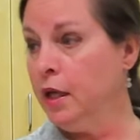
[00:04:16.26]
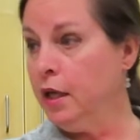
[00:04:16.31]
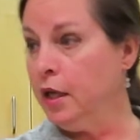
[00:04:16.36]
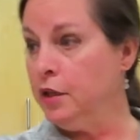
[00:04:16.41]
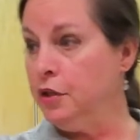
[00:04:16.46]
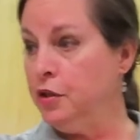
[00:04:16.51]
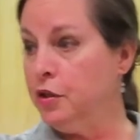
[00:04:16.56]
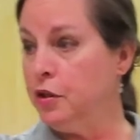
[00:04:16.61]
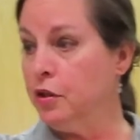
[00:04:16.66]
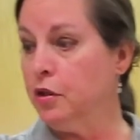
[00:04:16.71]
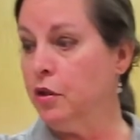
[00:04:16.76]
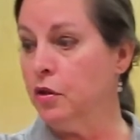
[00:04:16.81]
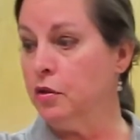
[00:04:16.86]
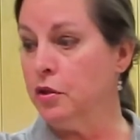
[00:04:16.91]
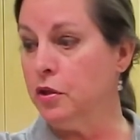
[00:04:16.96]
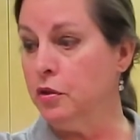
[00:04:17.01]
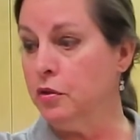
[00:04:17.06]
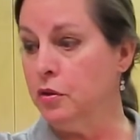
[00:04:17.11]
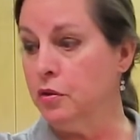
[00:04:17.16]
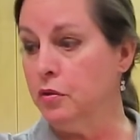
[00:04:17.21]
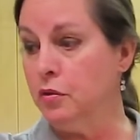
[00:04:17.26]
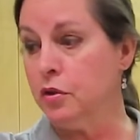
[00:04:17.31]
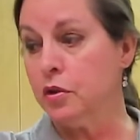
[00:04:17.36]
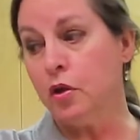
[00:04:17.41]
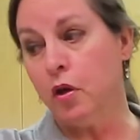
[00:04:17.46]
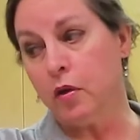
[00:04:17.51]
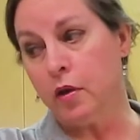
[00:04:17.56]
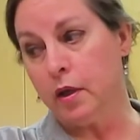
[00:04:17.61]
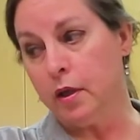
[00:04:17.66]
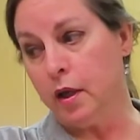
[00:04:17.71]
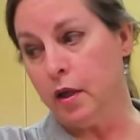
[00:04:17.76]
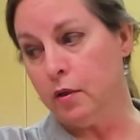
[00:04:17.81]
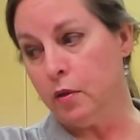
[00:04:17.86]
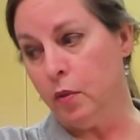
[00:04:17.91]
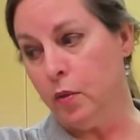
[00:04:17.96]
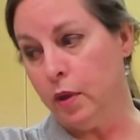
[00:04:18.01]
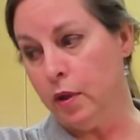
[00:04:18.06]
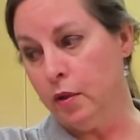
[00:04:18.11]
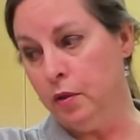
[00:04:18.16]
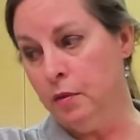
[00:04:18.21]
and you can also use coconut
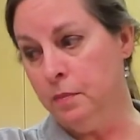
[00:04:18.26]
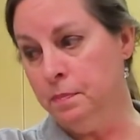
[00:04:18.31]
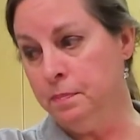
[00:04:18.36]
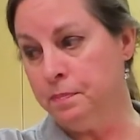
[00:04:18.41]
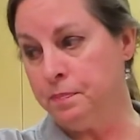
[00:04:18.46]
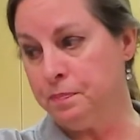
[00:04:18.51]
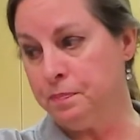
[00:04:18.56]
oil.